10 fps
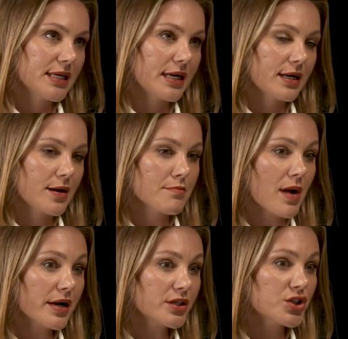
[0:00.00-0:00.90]

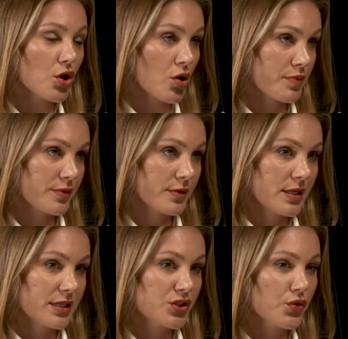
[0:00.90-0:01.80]
My job
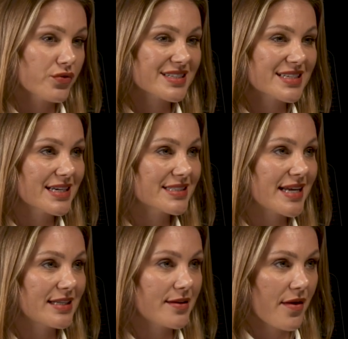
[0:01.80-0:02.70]
to
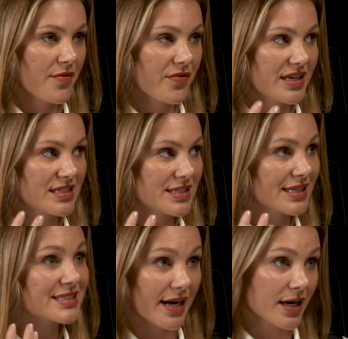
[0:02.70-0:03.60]
facilitate this
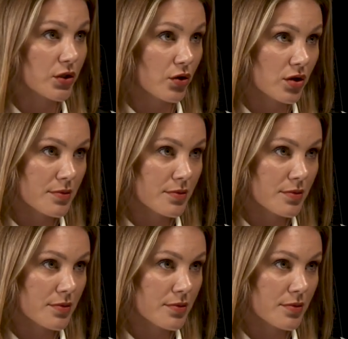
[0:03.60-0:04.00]
dialogue